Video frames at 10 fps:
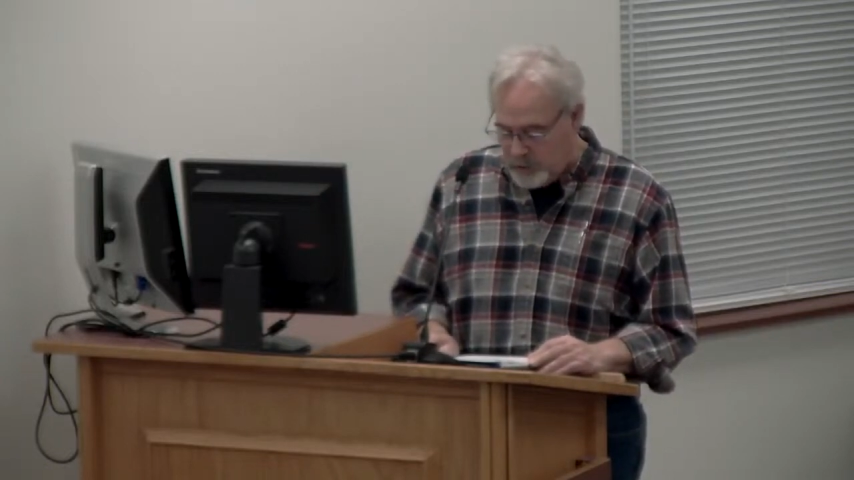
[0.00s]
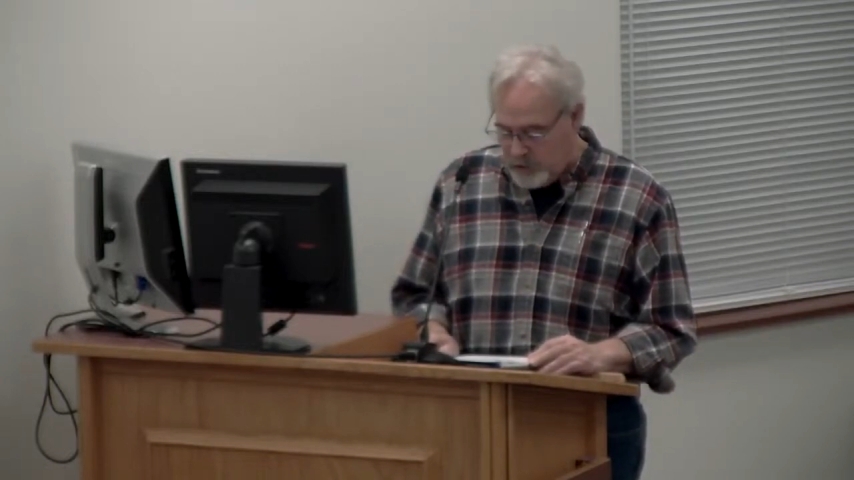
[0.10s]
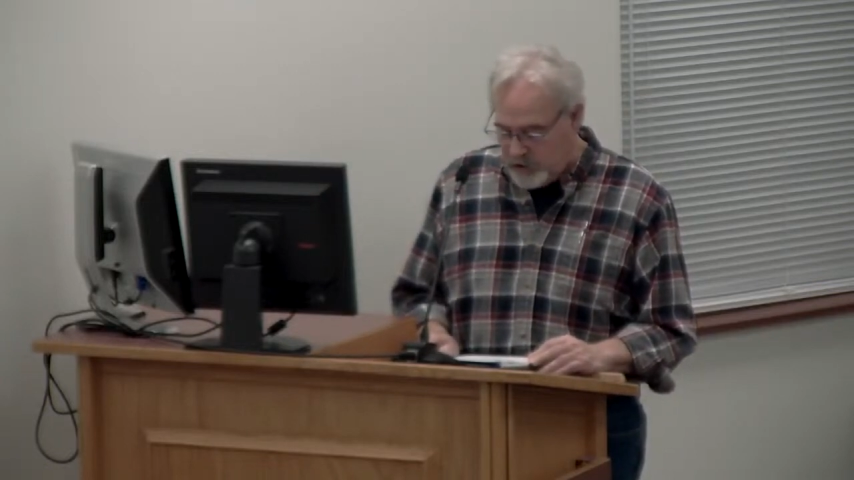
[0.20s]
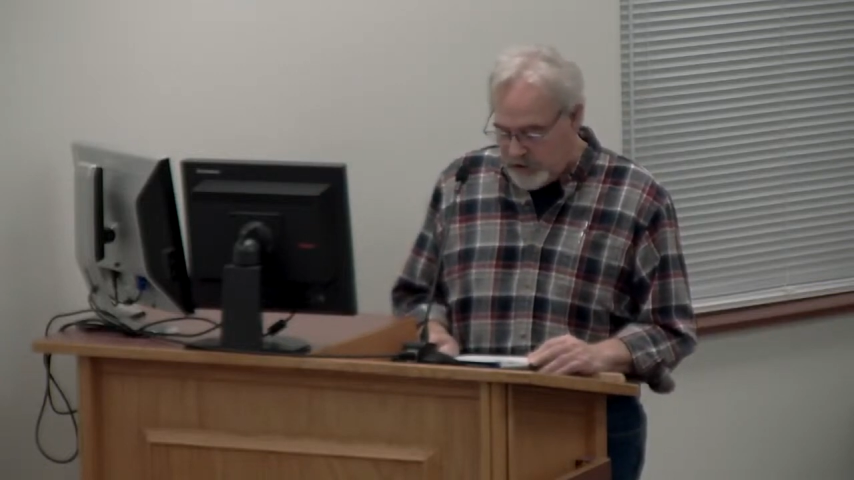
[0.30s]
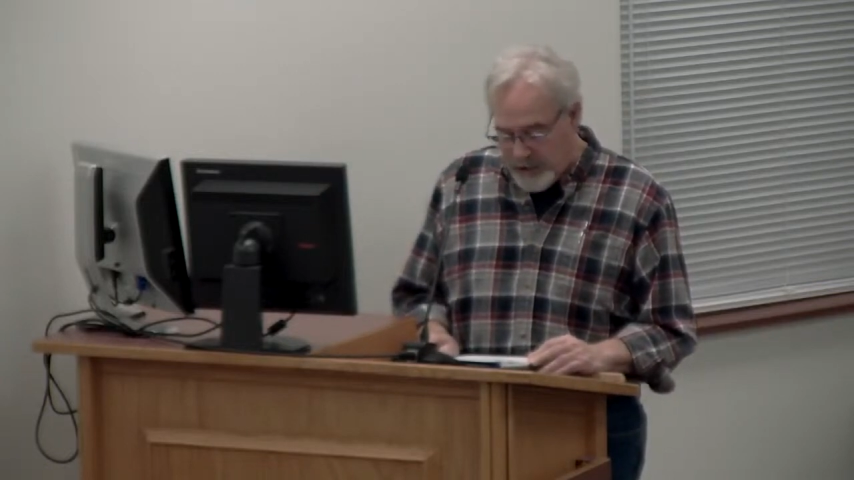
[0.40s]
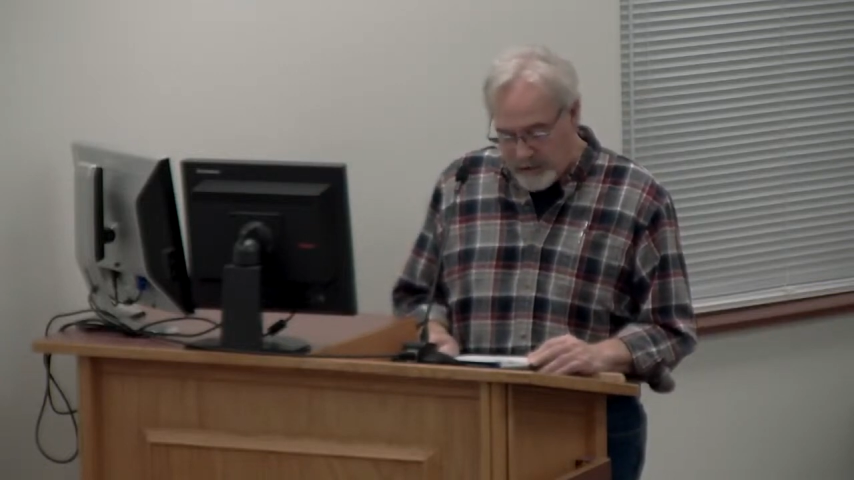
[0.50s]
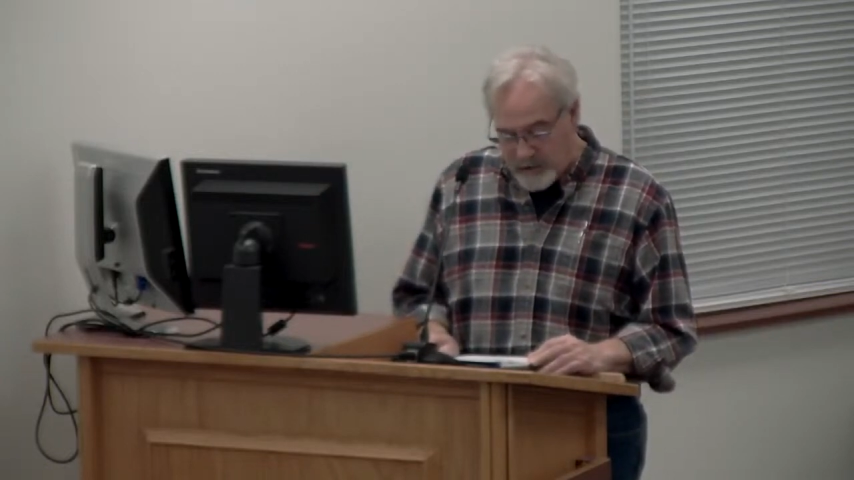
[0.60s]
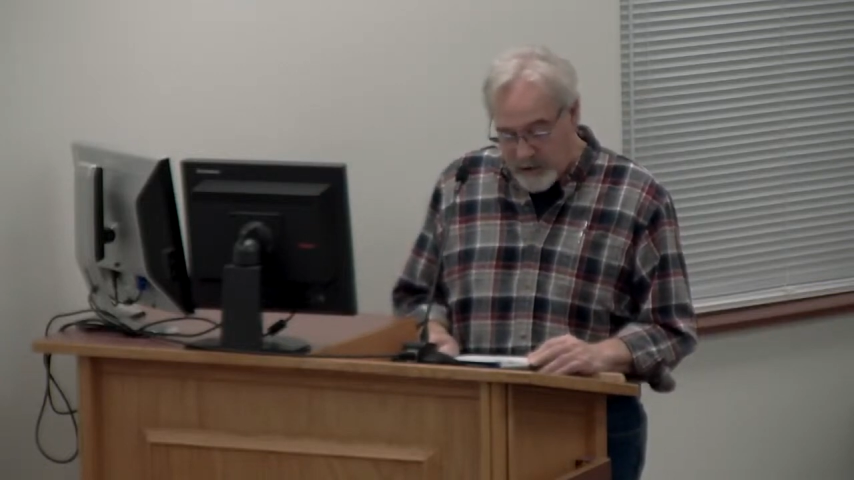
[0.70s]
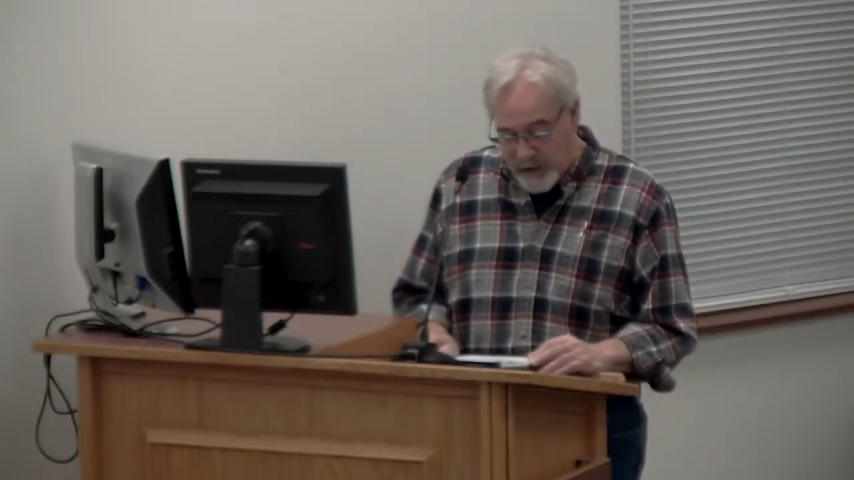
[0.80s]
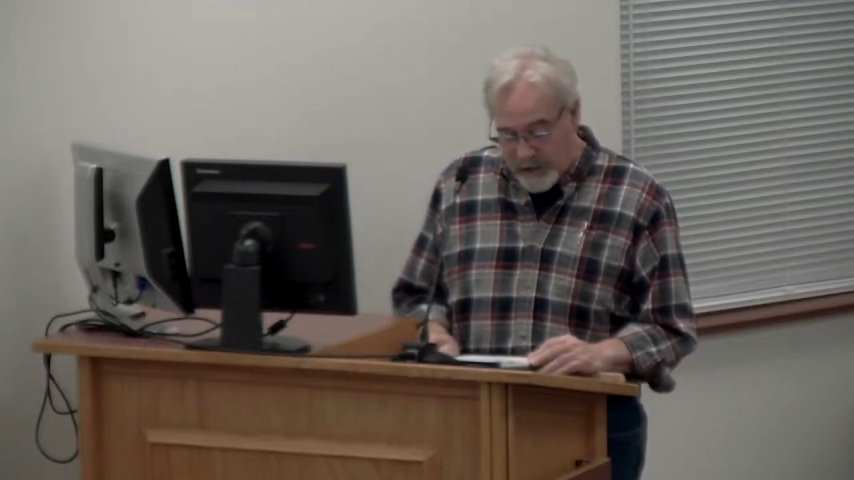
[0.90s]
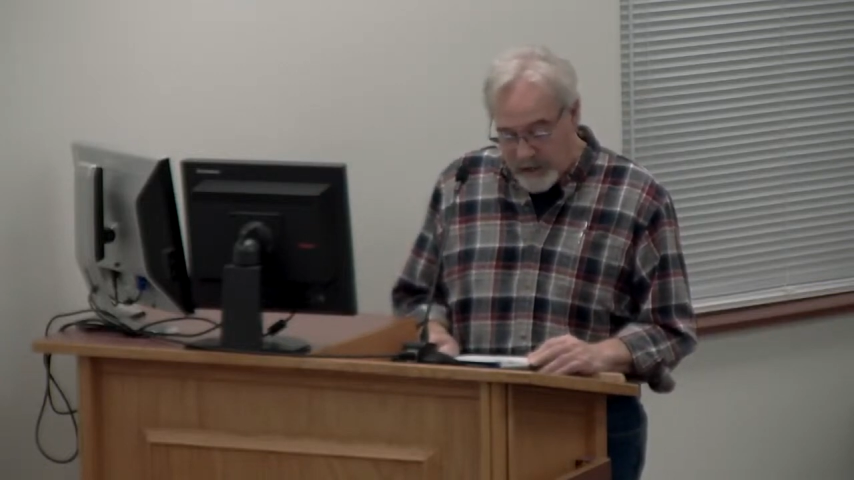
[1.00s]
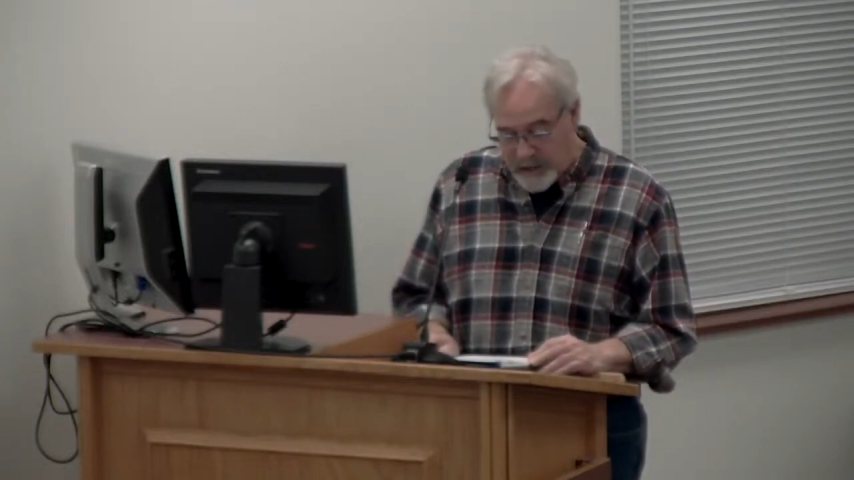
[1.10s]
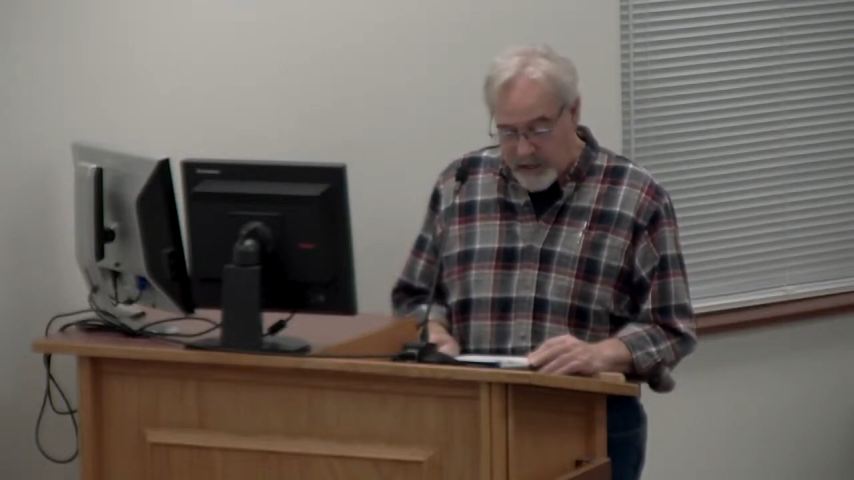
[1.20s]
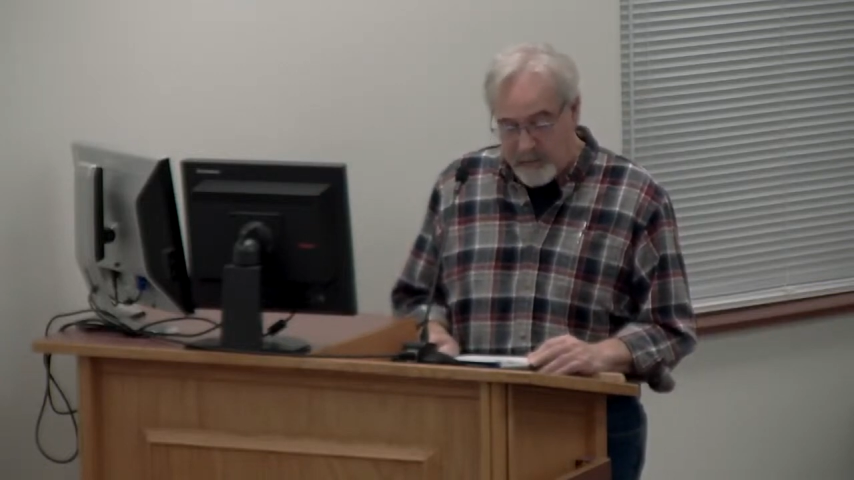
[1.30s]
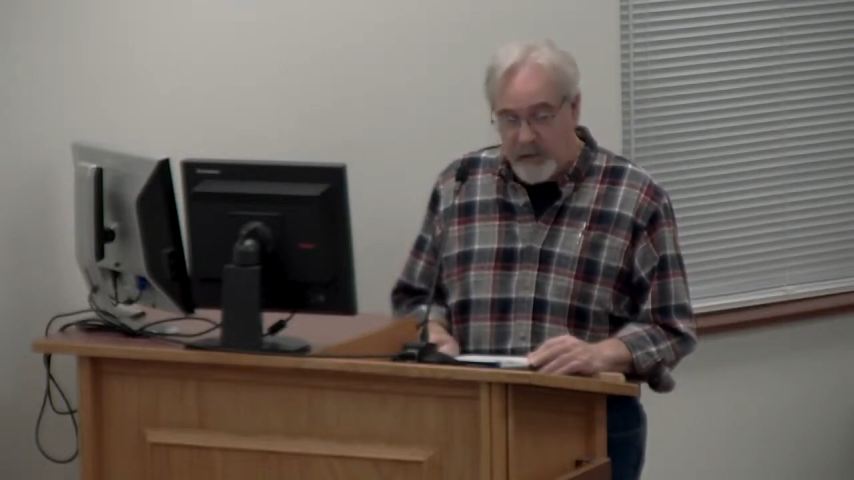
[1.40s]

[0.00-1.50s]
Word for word: which sounds like an attempt